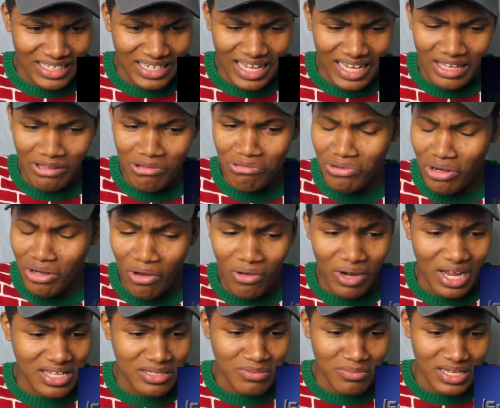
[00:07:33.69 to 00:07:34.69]
Now you know
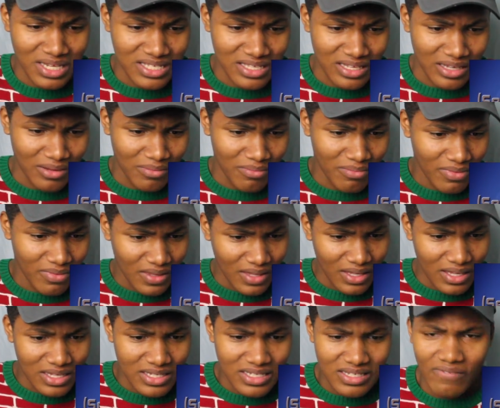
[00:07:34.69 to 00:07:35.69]
that's messed up.
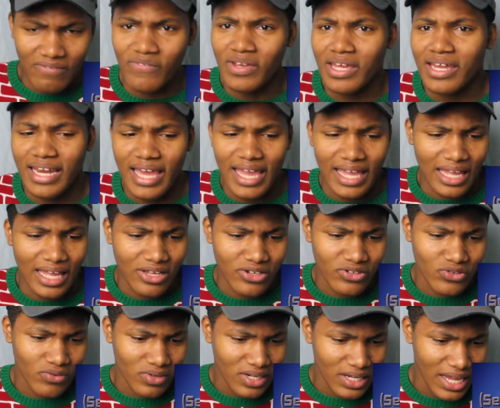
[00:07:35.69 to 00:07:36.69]
Severe neck
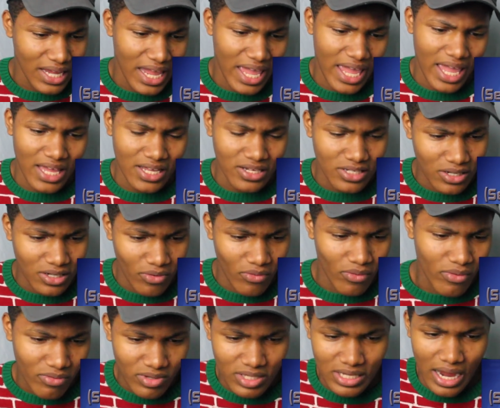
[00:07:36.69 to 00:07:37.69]
injury, Edge,
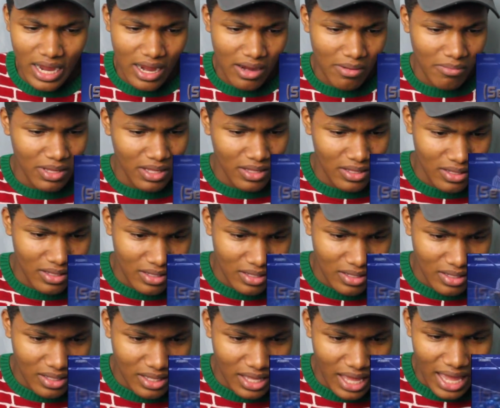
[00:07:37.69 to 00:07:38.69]
career retirement.
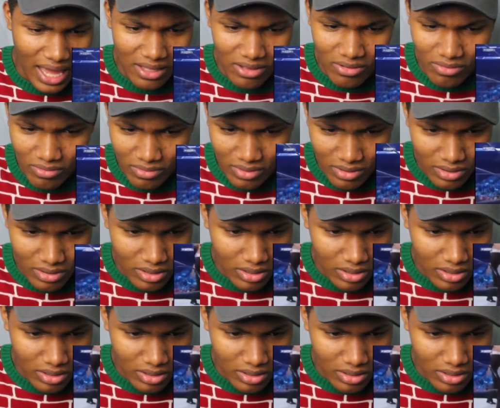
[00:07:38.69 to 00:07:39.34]
How you,